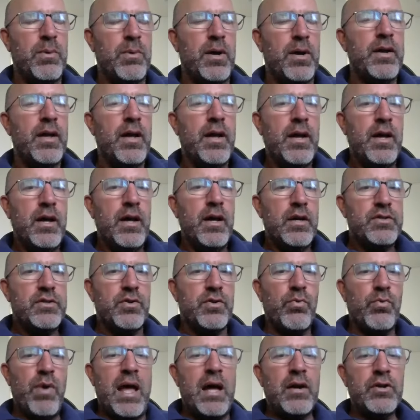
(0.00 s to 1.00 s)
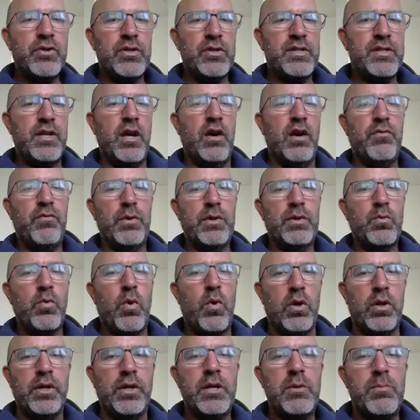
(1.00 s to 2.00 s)
but surround yourself with
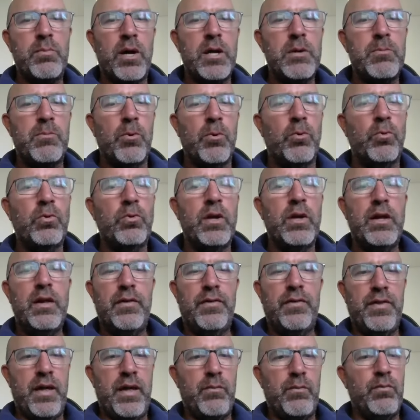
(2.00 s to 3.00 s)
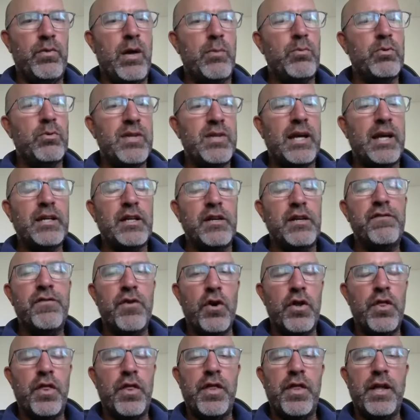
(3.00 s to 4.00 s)
quality people that, that will take you
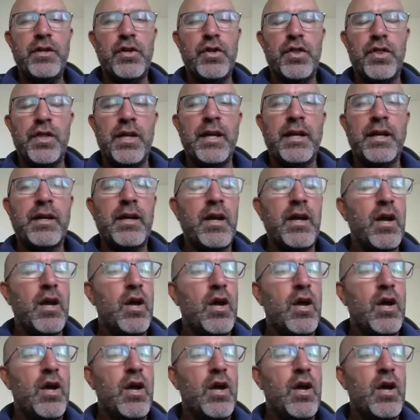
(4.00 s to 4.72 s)
further than you think.